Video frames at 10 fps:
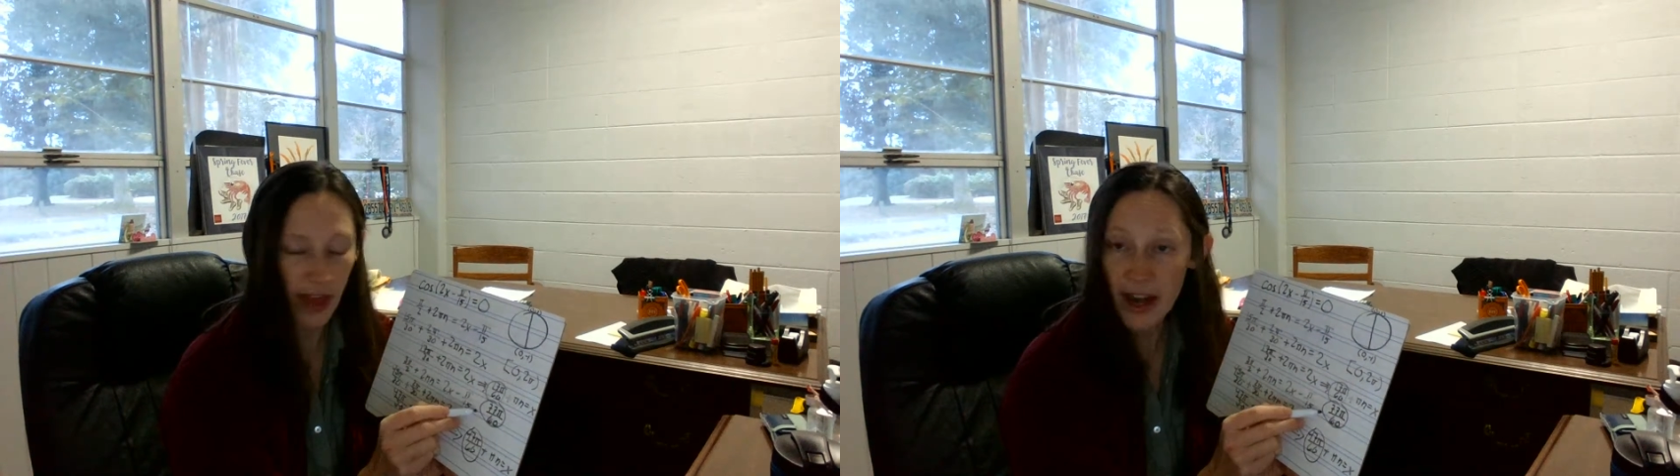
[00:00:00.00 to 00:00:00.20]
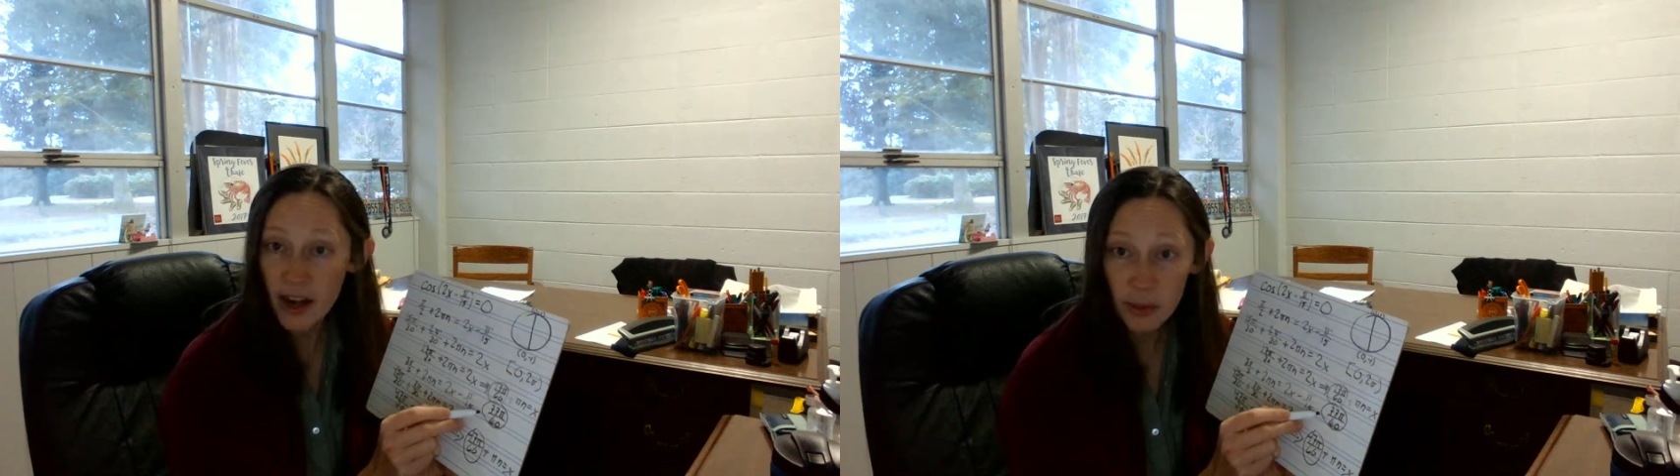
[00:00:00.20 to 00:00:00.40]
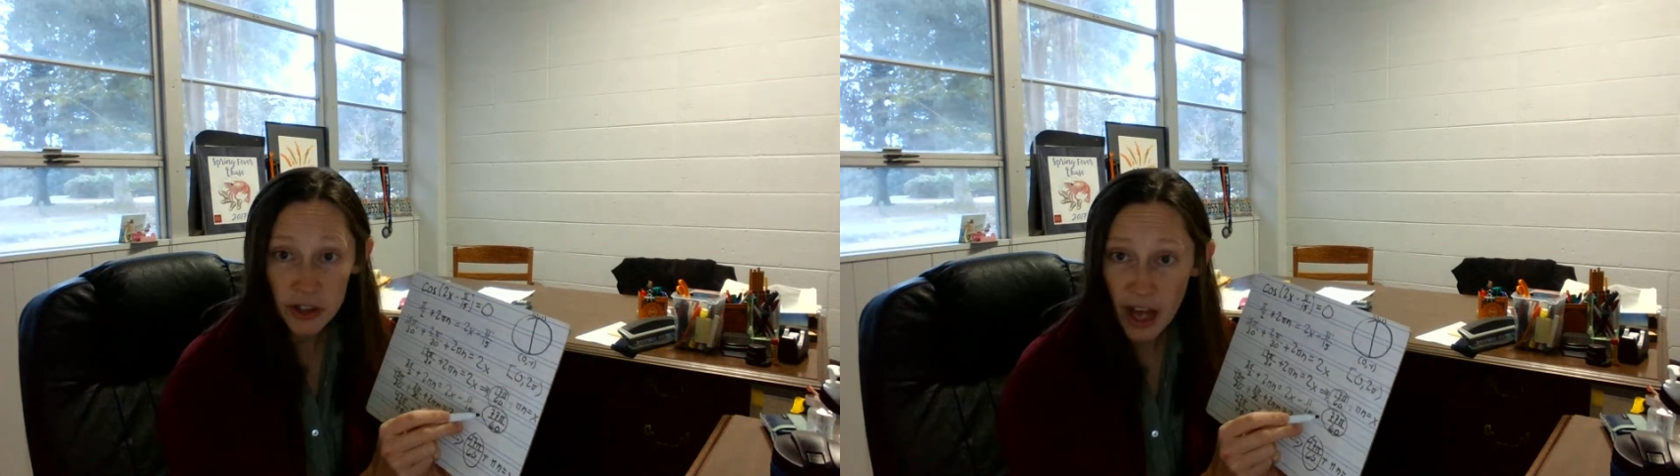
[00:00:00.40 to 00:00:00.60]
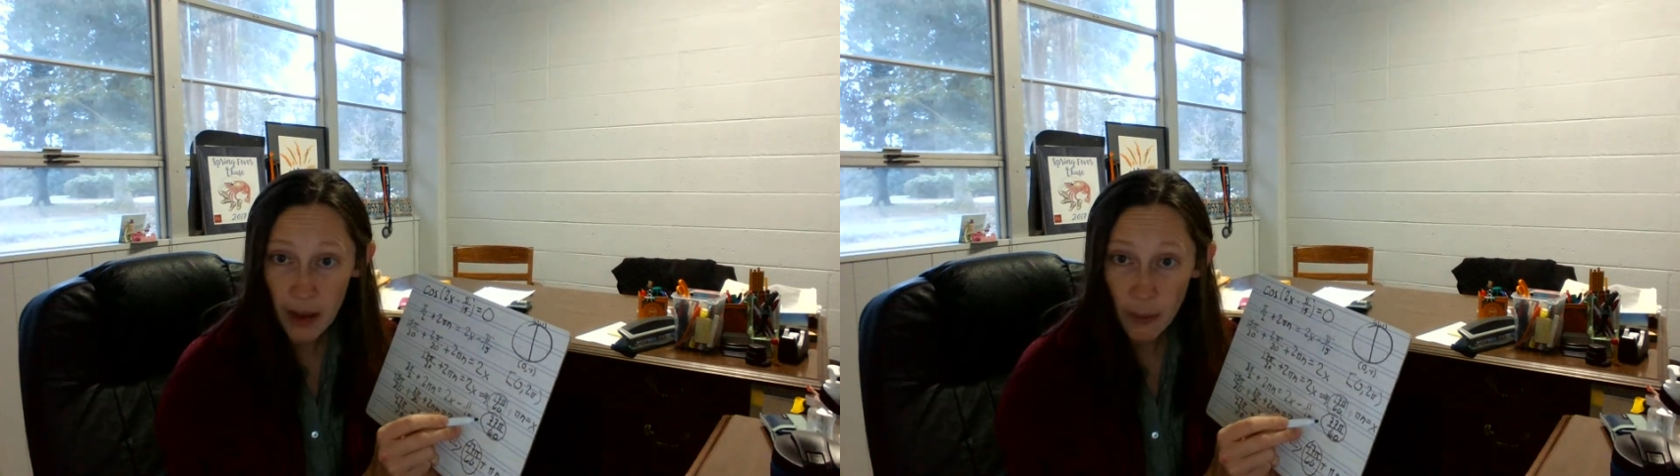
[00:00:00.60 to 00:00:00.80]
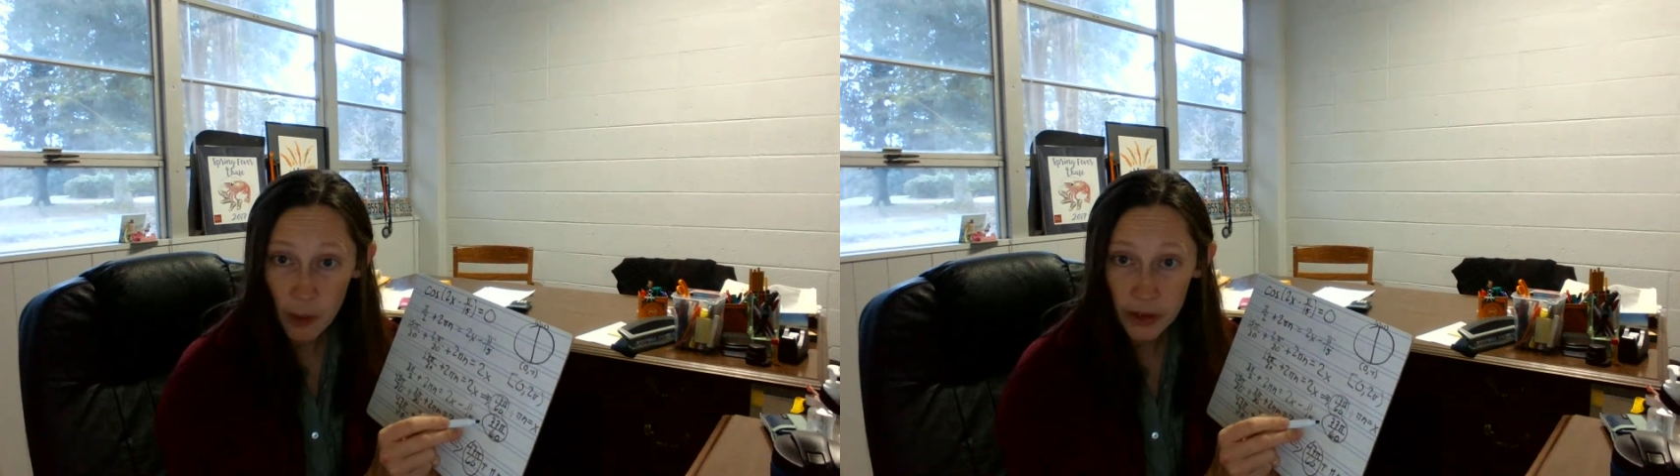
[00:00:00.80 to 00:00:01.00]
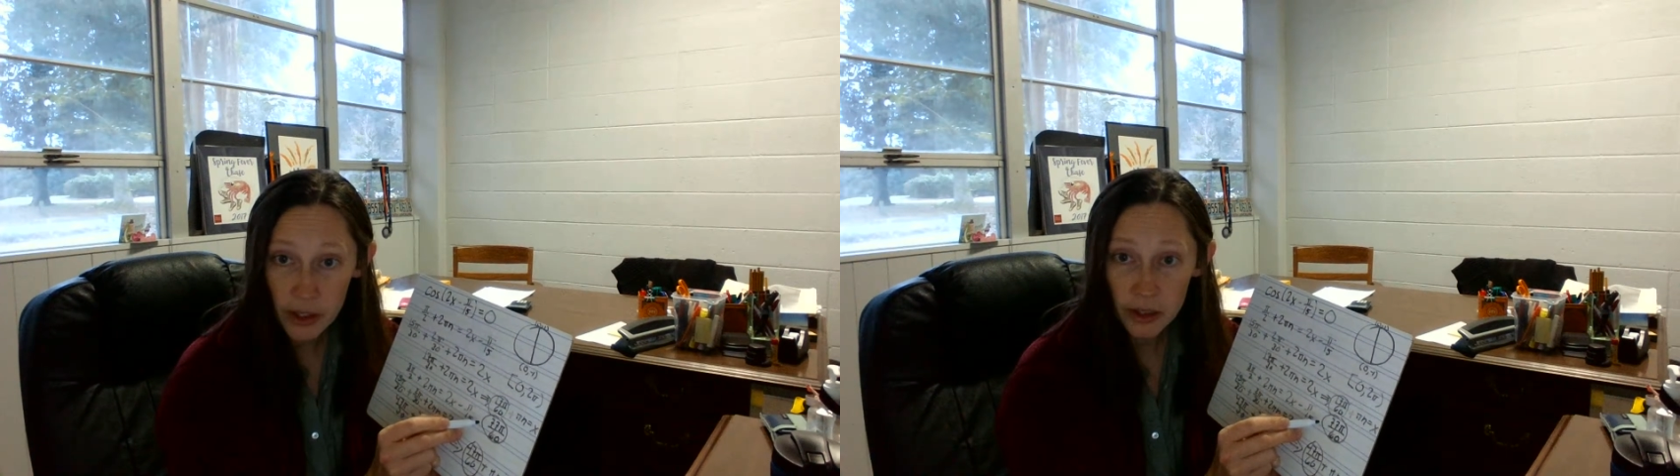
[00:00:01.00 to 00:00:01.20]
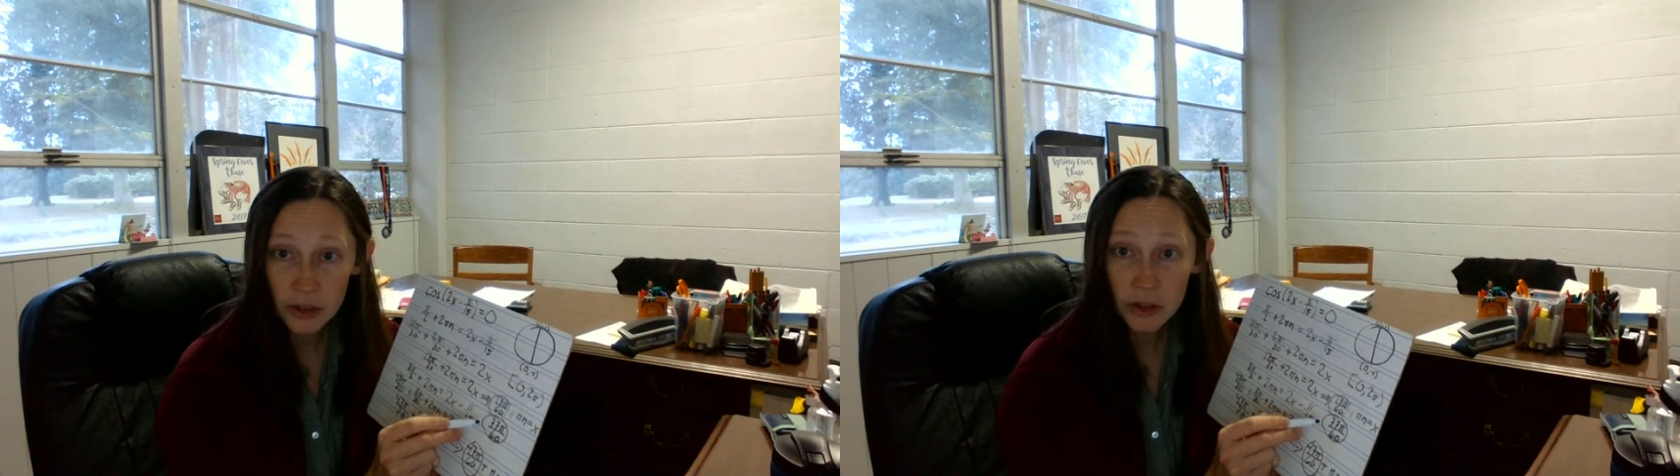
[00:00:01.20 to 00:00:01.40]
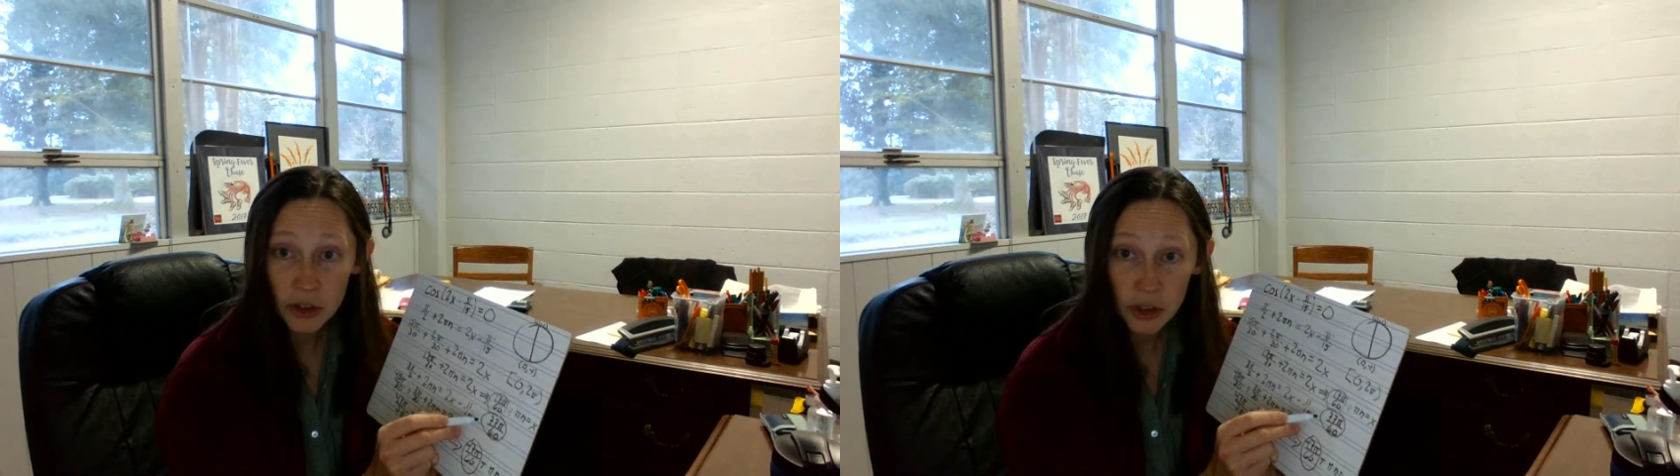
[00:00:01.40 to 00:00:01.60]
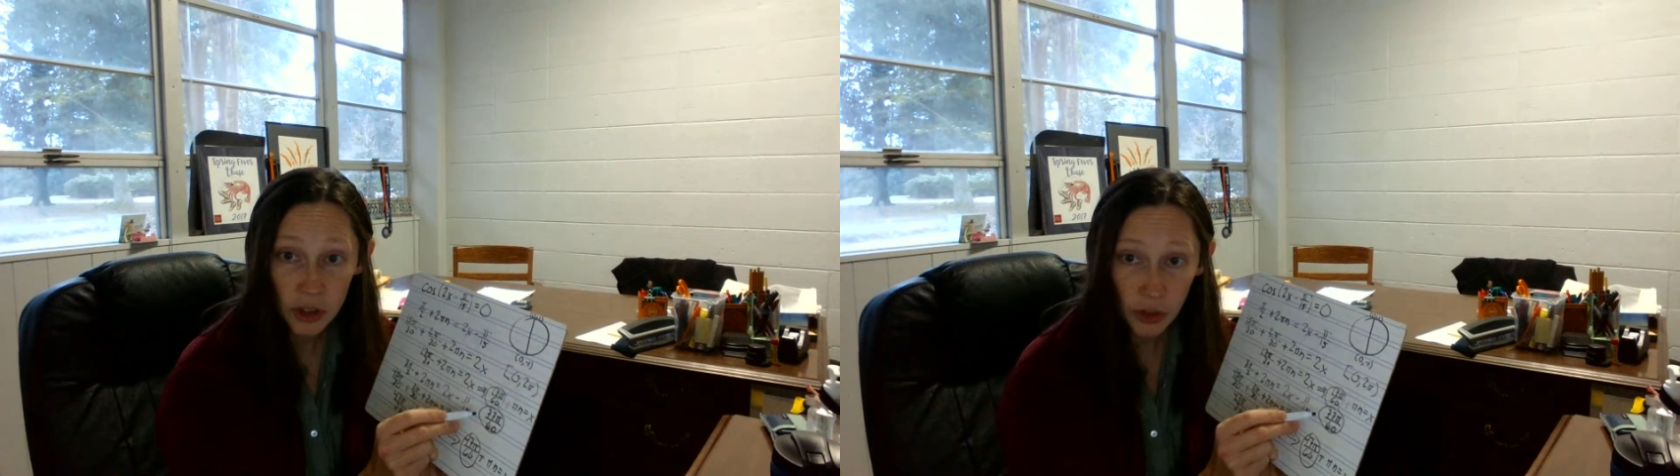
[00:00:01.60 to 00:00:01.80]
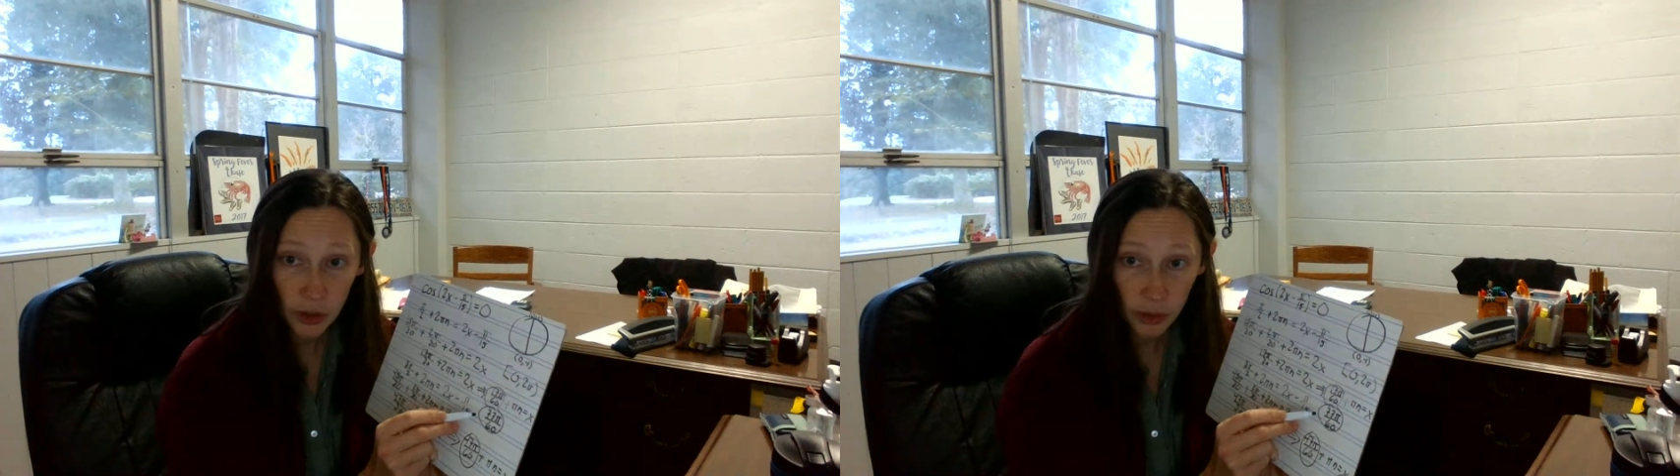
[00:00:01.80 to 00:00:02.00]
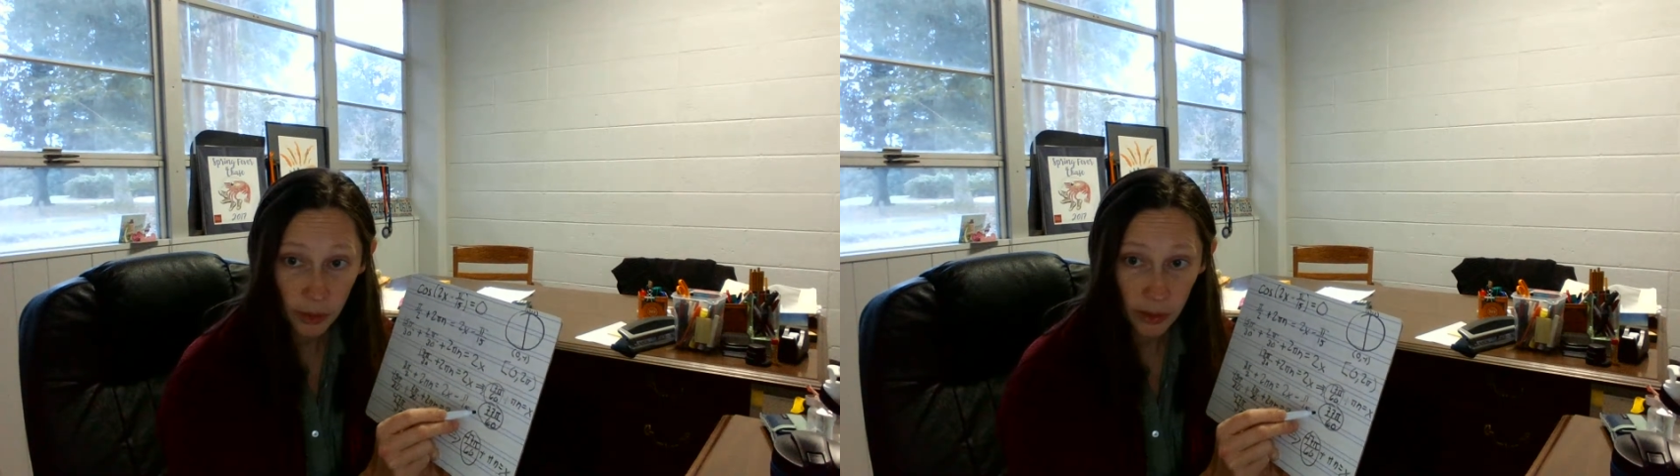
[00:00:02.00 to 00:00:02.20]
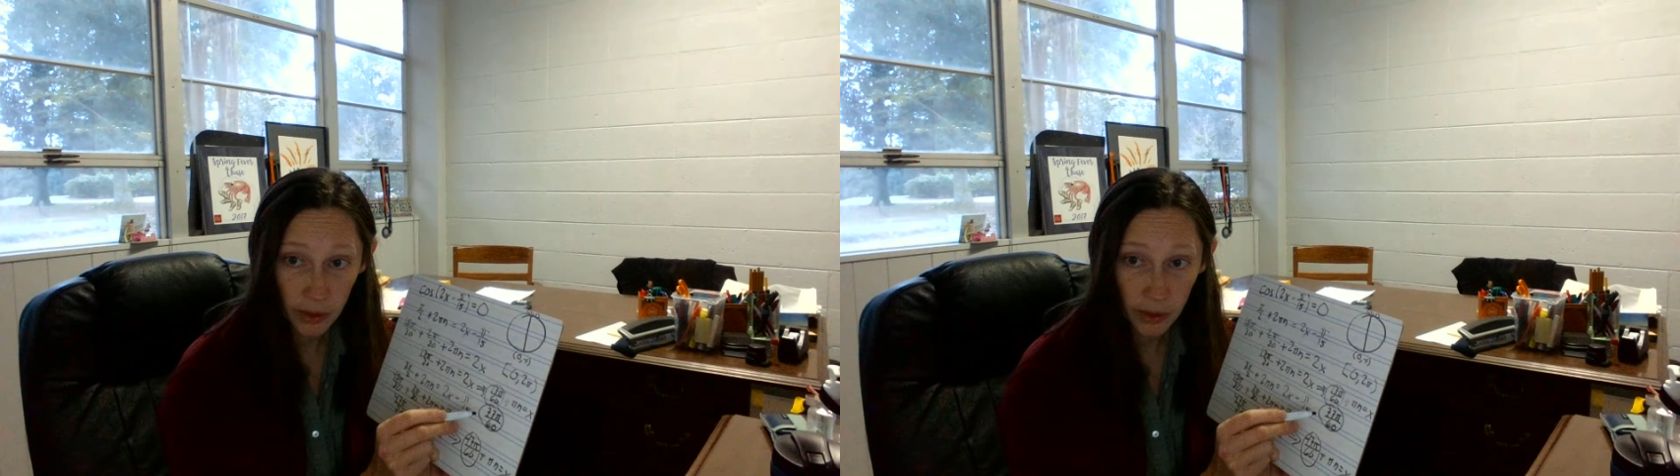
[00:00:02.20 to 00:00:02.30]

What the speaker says: That number's not more than 2.